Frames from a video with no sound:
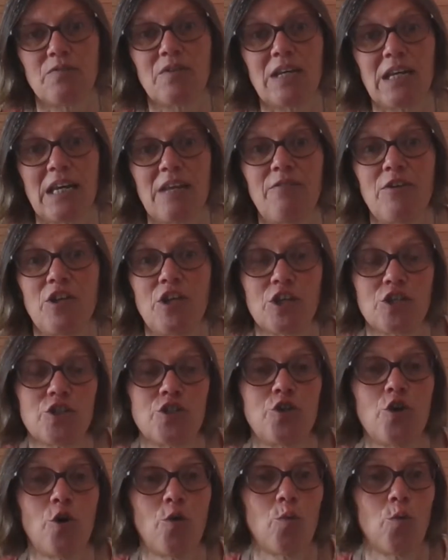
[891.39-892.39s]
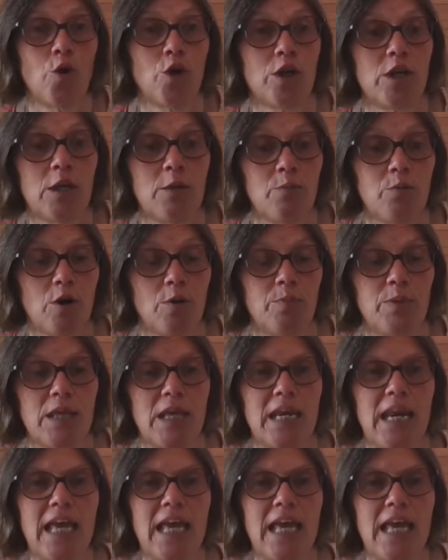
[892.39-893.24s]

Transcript: of a liver that's not working properly.